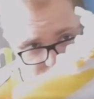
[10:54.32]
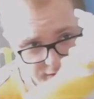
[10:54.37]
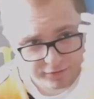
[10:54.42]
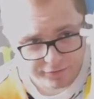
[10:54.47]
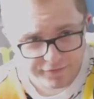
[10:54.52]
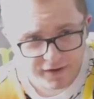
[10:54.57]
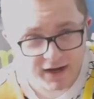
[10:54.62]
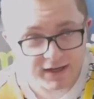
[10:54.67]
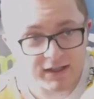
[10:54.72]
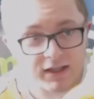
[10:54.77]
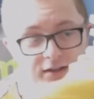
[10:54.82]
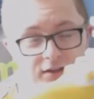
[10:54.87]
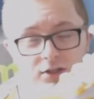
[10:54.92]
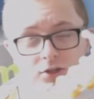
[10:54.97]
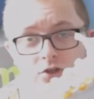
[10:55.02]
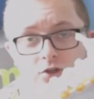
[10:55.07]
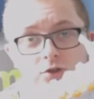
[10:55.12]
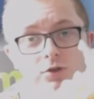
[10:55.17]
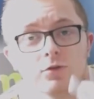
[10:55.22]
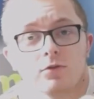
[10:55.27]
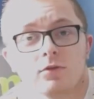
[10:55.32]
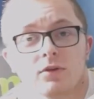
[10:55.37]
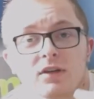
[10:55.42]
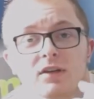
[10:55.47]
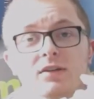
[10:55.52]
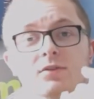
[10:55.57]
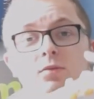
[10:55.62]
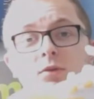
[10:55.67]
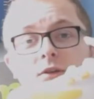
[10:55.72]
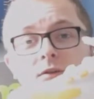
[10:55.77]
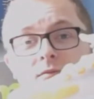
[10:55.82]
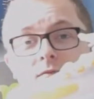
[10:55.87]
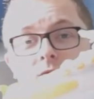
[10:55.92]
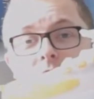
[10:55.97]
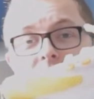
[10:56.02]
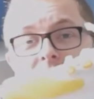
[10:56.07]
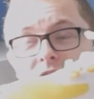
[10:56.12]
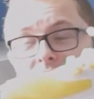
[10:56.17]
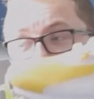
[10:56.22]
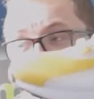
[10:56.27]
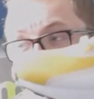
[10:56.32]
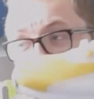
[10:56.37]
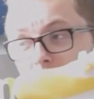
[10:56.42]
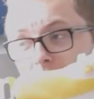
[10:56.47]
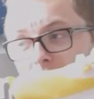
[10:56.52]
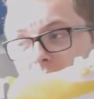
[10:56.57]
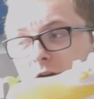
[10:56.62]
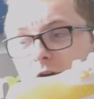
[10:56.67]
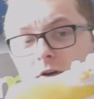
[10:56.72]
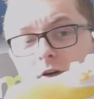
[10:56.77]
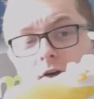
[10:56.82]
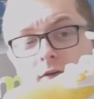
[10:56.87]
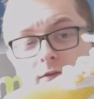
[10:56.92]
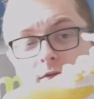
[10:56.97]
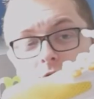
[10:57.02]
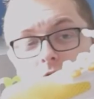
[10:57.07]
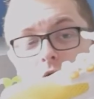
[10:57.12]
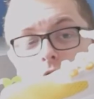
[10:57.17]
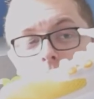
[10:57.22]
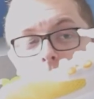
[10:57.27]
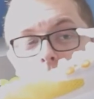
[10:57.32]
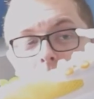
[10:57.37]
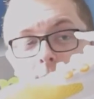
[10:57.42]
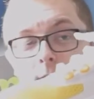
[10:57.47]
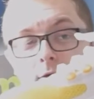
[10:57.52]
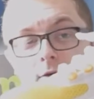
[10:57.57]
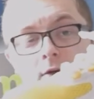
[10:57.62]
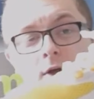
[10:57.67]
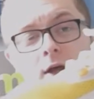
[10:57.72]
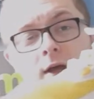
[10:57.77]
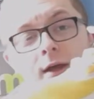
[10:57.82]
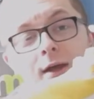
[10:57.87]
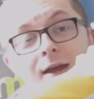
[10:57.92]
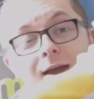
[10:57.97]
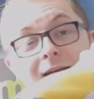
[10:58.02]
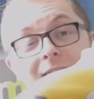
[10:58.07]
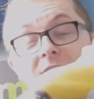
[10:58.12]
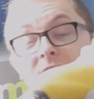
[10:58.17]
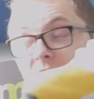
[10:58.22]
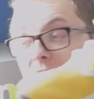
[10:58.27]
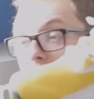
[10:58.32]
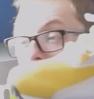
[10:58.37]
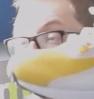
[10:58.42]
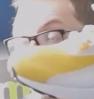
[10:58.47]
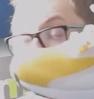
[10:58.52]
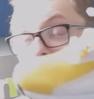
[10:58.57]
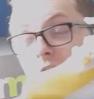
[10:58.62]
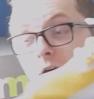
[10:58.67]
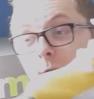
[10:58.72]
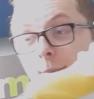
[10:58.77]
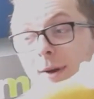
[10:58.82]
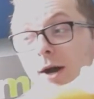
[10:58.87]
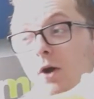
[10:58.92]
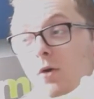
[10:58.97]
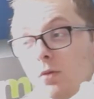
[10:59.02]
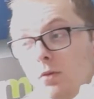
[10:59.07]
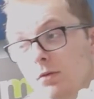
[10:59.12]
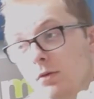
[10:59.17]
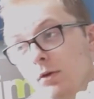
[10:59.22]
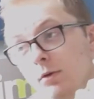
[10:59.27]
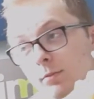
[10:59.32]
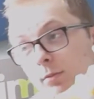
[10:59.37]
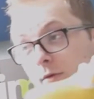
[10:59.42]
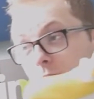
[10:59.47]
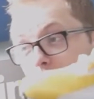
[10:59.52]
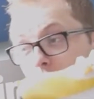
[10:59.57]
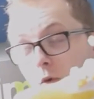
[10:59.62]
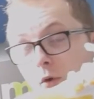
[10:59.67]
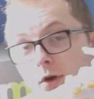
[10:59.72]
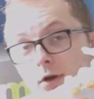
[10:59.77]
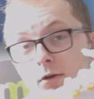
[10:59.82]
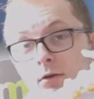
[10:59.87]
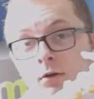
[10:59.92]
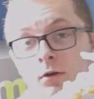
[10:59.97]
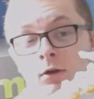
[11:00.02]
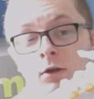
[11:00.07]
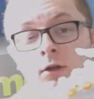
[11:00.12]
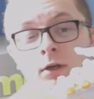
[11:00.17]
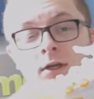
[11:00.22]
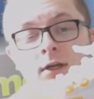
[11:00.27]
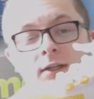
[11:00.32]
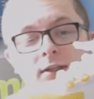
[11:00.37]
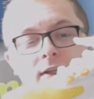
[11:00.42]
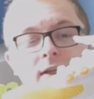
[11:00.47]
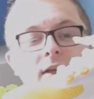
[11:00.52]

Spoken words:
the fact that this shoe is what really started it all for the whole bubble, and it didn't even come out before, they